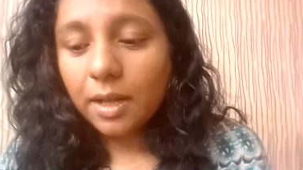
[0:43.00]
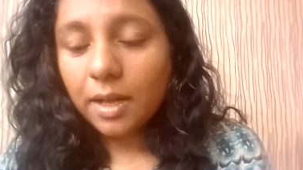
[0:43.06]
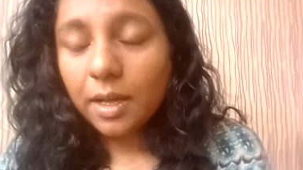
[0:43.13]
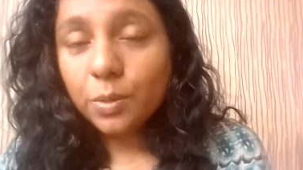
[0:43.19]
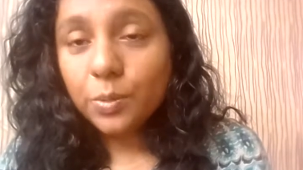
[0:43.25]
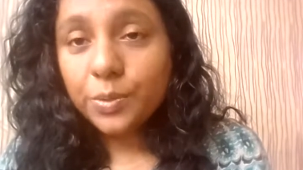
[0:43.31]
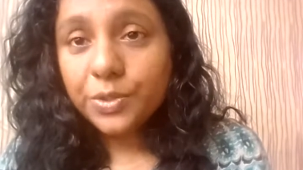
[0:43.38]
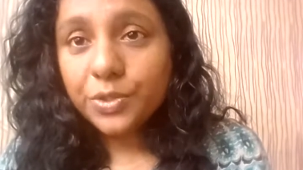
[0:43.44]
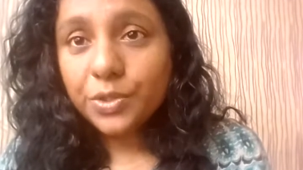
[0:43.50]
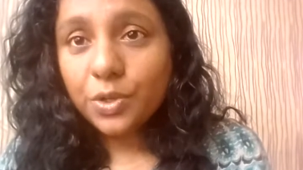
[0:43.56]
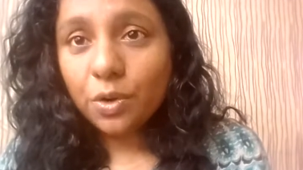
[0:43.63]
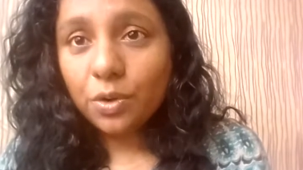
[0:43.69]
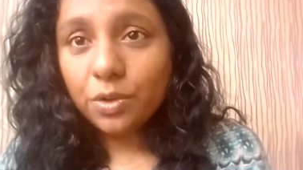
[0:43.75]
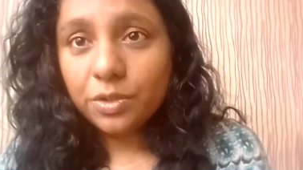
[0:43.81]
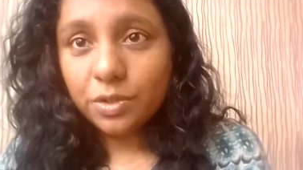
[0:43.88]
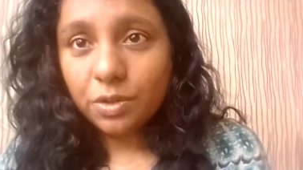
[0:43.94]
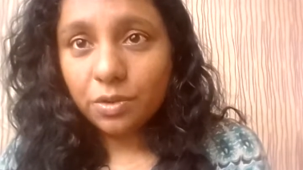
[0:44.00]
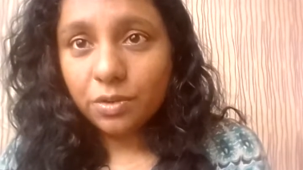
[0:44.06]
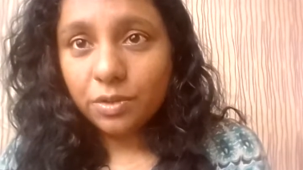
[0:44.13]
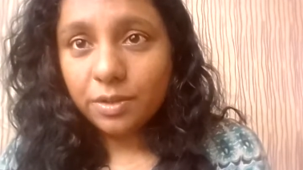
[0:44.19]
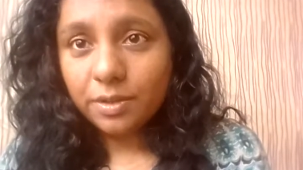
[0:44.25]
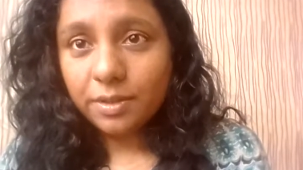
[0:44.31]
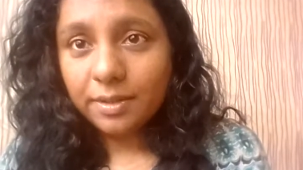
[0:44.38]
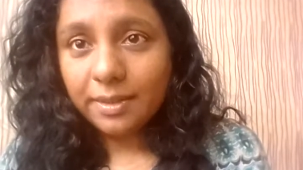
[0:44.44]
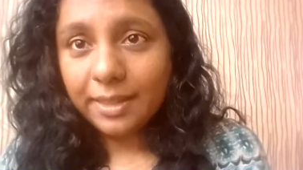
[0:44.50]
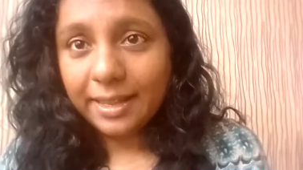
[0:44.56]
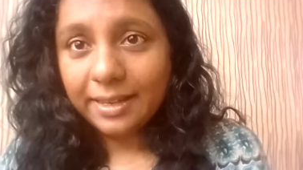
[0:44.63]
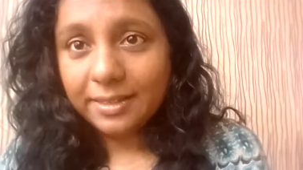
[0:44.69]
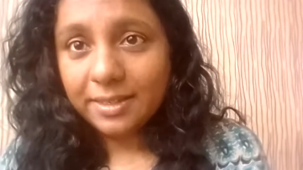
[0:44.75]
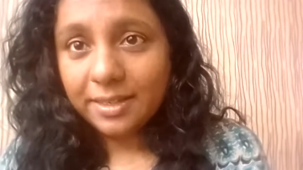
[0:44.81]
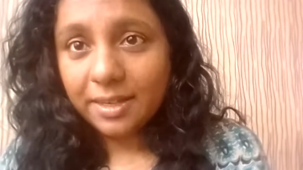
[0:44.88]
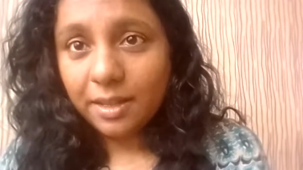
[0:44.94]
I was called on
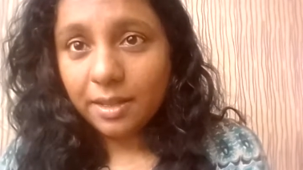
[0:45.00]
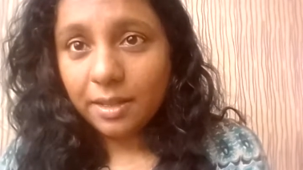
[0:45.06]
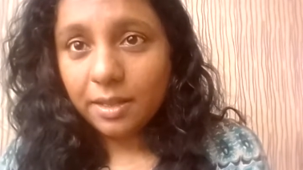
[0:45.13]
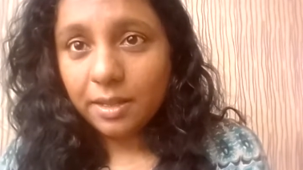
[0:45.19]
that day